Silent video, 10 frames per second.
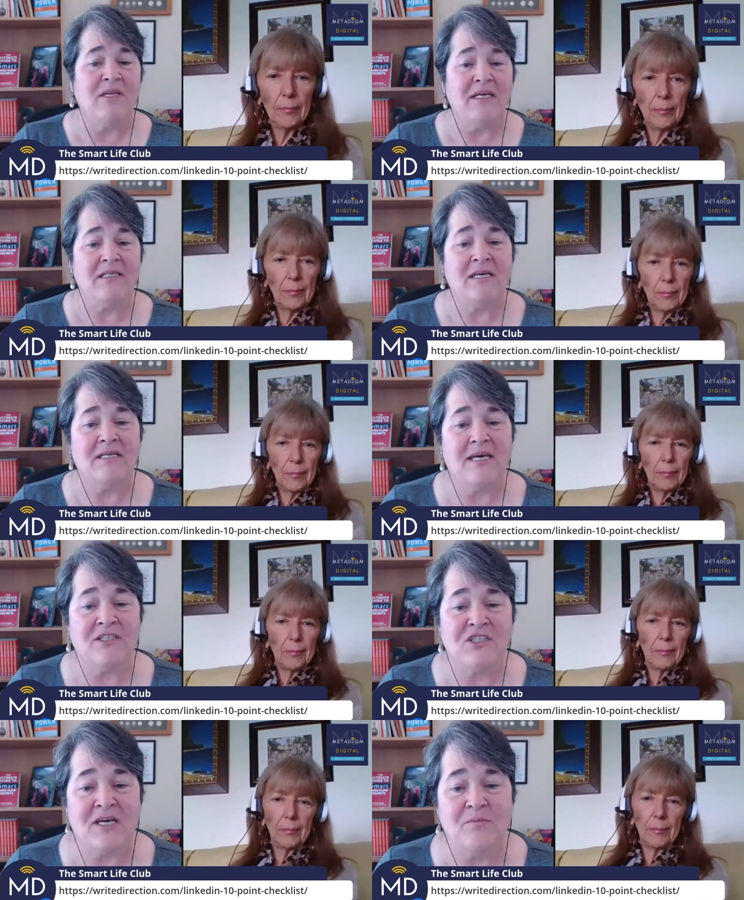Speaker 1: LinkedIn
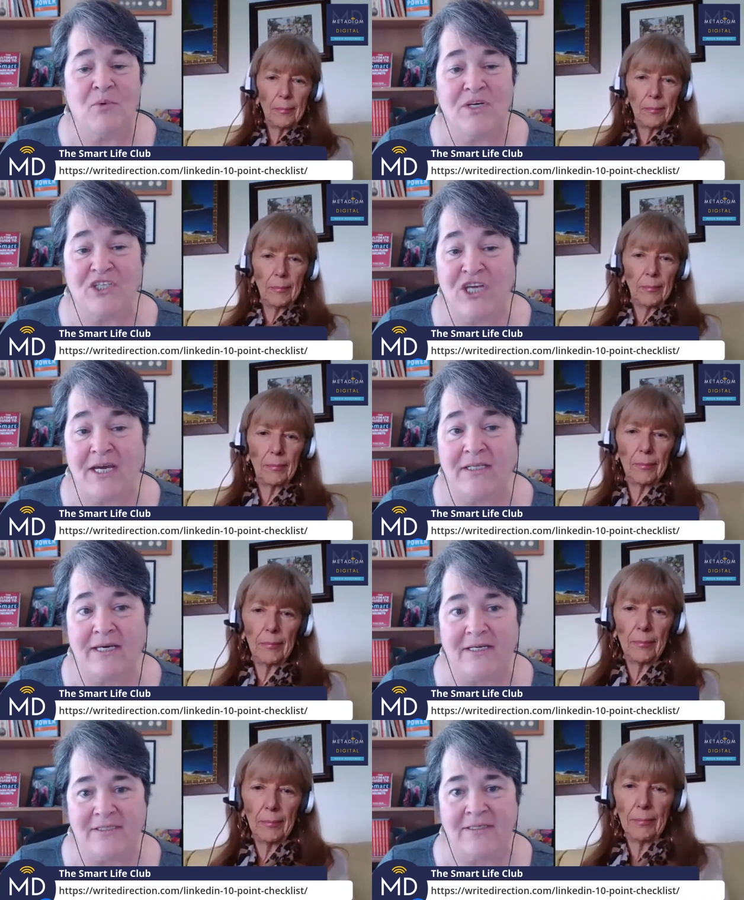dash 10 point
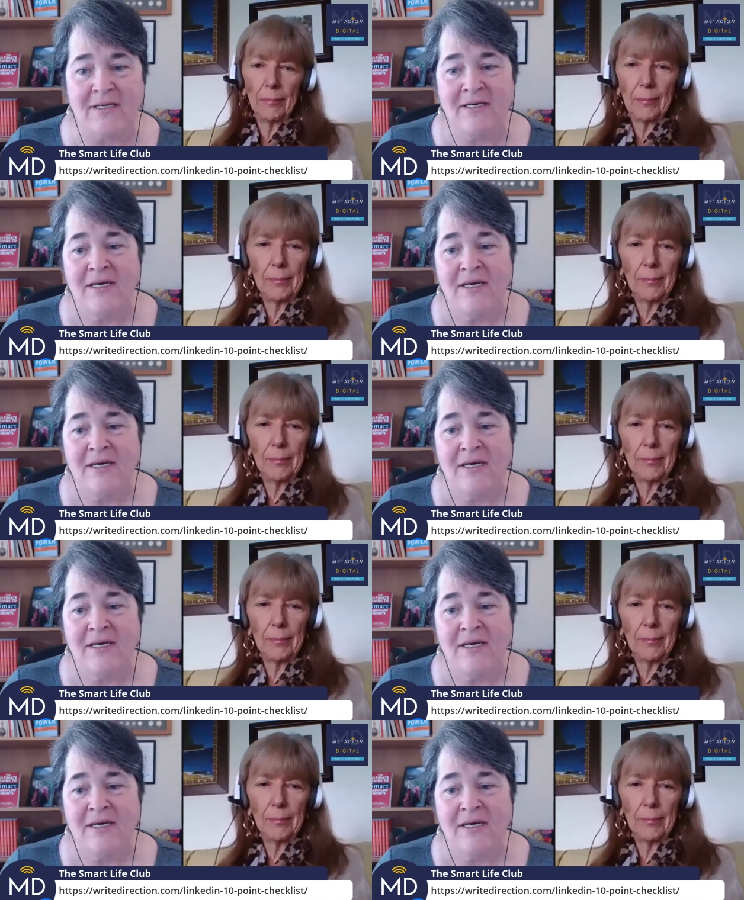checklists.